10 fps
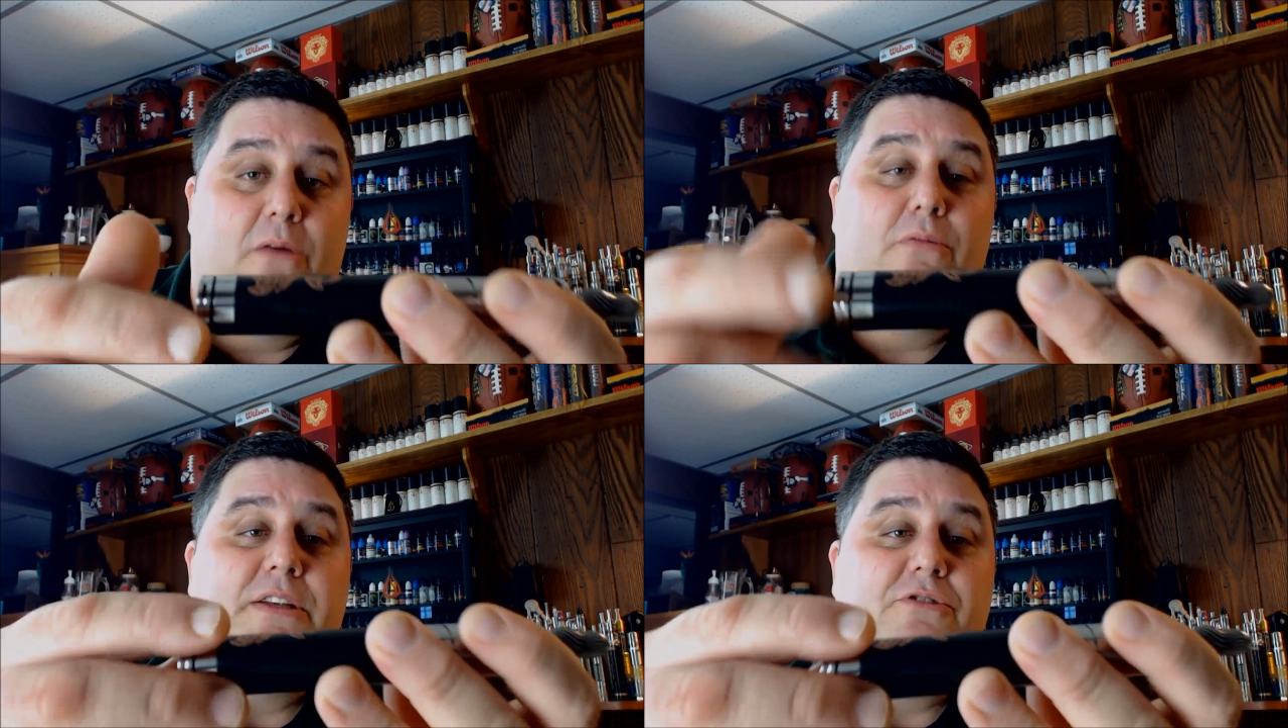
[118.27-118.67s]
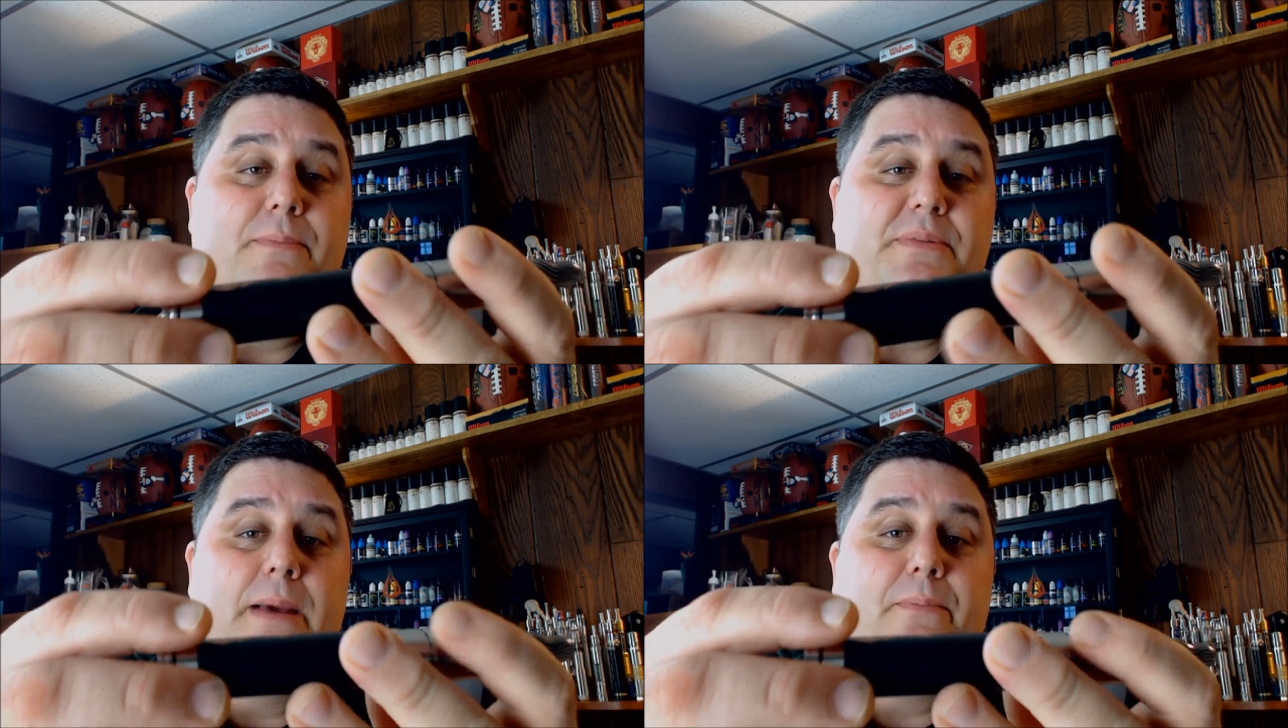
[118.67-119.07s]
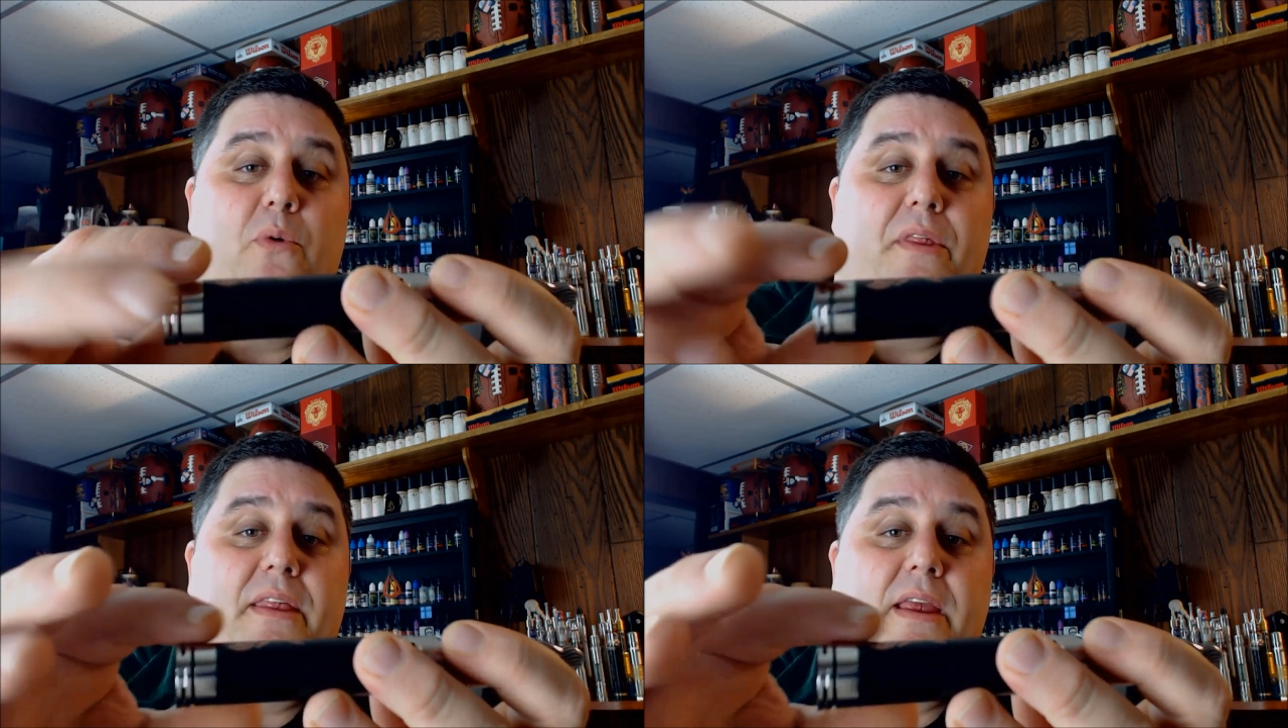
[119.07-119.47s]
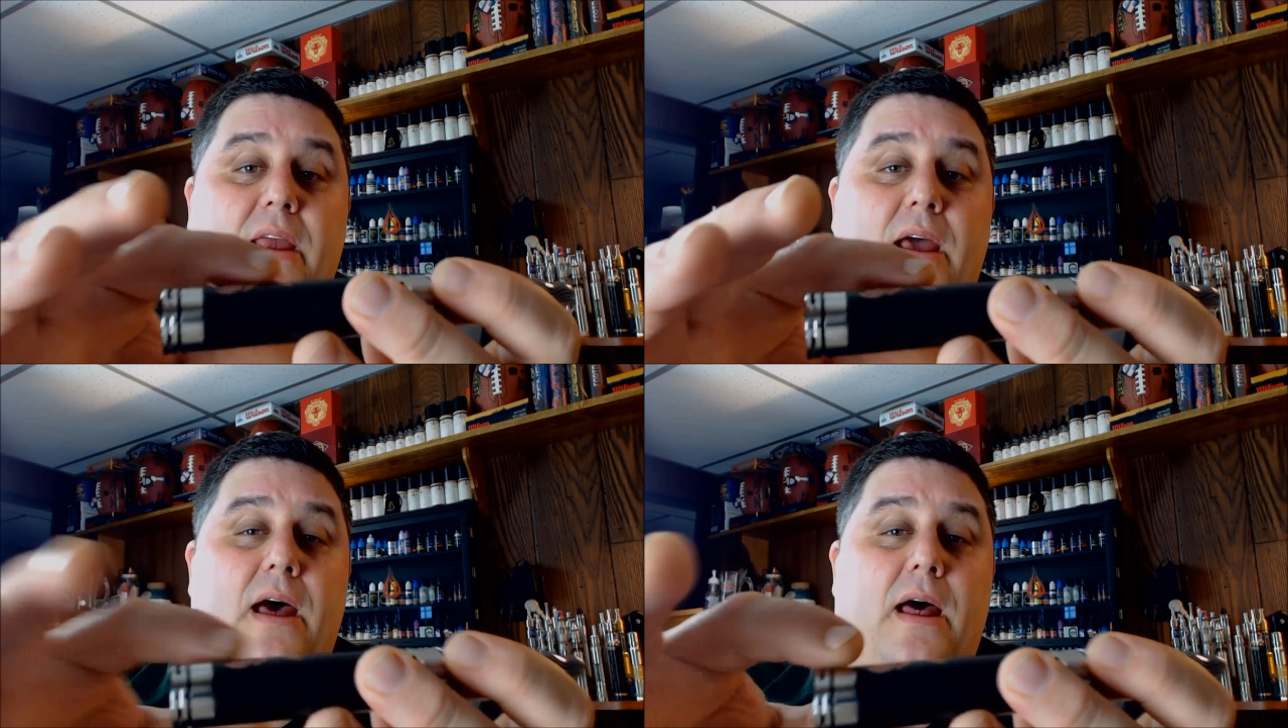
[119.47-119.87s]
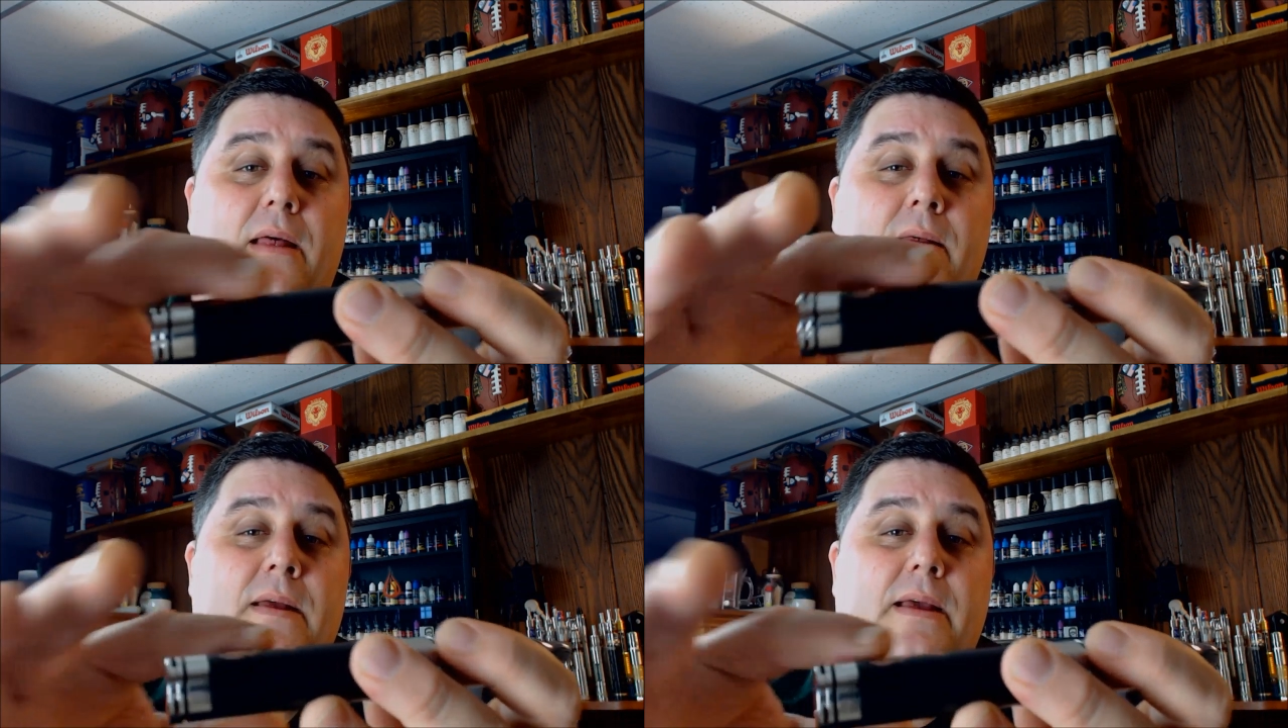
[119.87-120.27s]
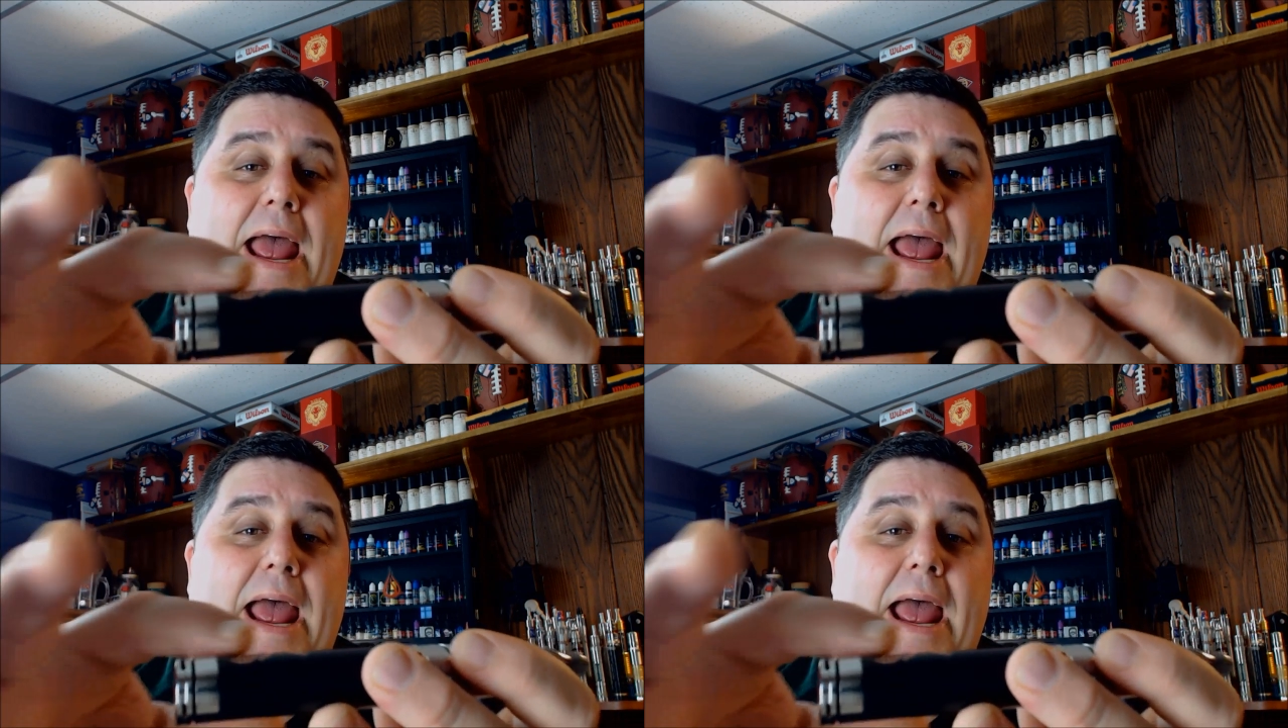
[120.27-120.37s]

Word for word: a Delrin drip tip with the uh,